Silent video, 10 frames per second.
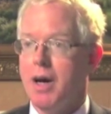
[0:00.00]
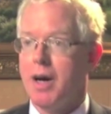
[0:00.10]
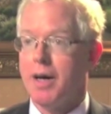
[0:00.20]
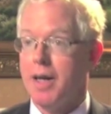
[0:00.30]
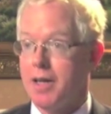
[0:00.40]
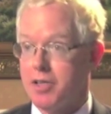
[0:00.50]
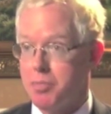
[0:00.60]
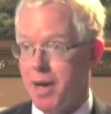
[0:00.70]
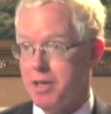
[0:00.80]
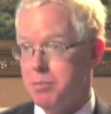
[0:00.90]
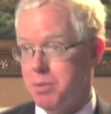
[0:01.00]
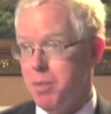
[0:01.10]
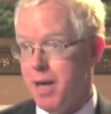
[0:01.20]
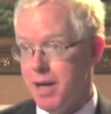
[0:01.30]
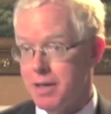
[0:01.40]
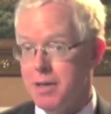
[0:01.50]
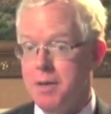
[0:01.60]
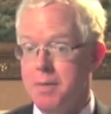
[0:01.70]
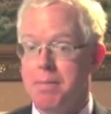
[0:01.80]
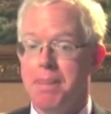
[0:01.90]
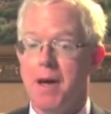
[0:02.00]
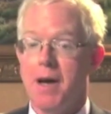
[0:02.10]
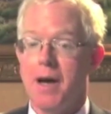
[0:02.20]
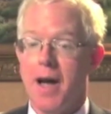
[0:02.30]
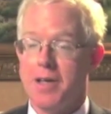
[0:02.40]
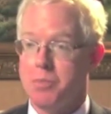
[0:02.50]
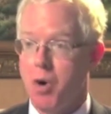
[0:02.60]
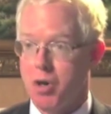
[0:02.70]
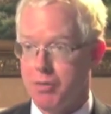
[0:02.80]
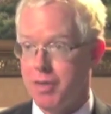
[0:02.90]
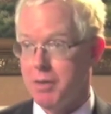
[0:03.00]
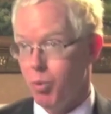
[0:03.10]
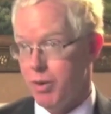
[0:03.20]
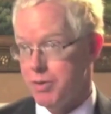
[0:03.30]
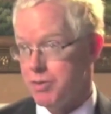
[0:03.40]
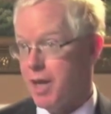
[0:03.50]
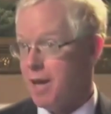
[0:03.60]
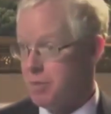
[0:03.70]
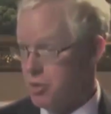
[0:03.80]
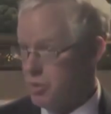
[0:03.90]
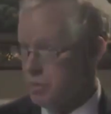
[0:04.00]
can expect to be paid as part of the employee's damages.